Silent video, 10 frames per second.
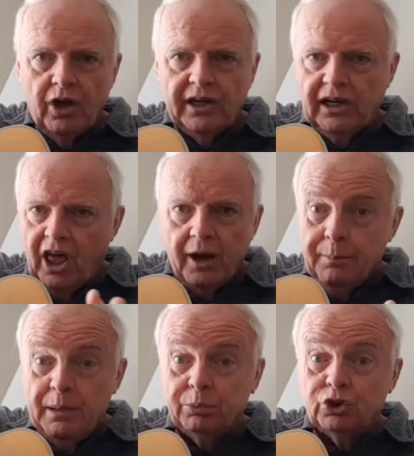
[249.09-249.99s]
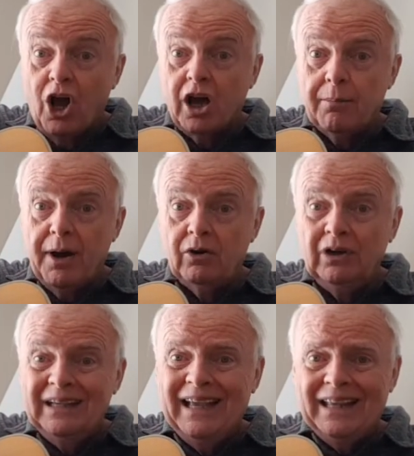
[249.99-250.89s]
and a lot of people talk about,
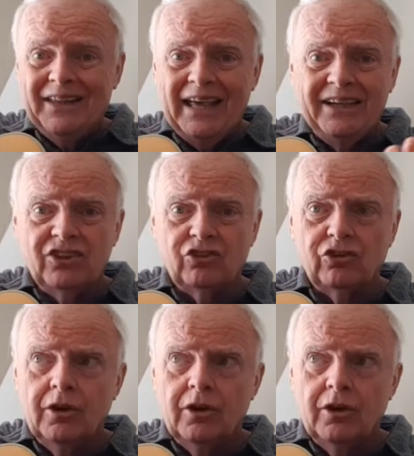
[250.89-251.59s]
and that is